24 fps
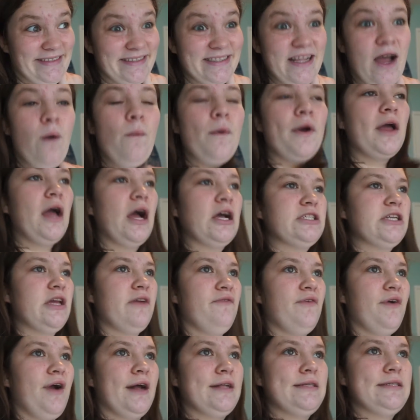Oh my gosh, I
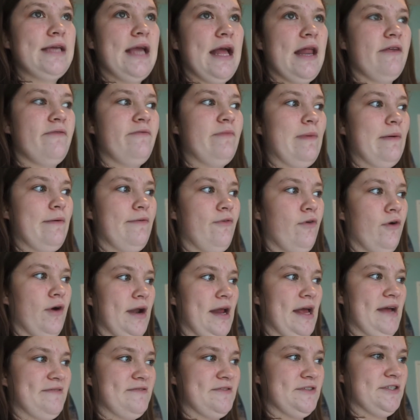forgot to get a before and
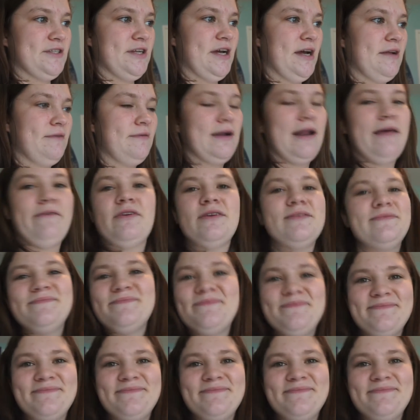after shot, whatever.